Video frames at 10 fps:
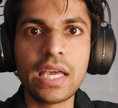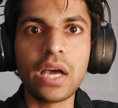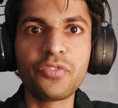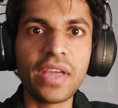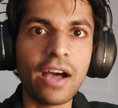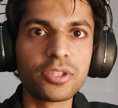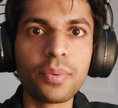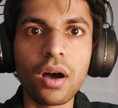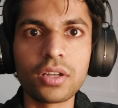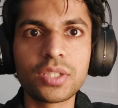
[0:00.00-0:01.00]
if we have the
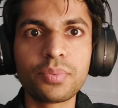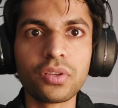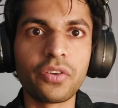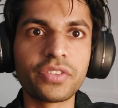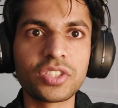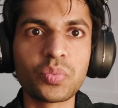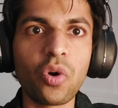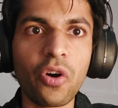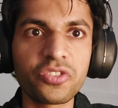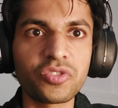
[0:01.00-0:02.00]
power to pull off the
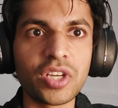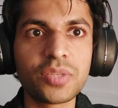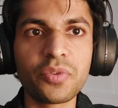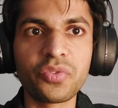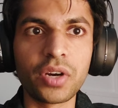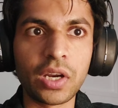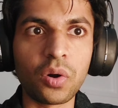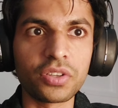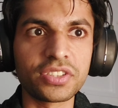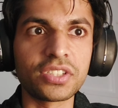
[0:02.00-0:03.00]
off switch before it
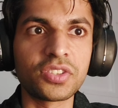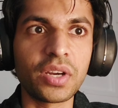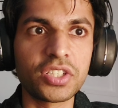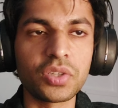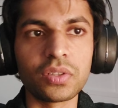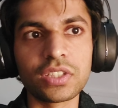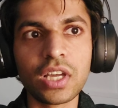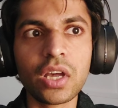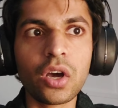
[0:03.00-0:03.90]
crosses the threshold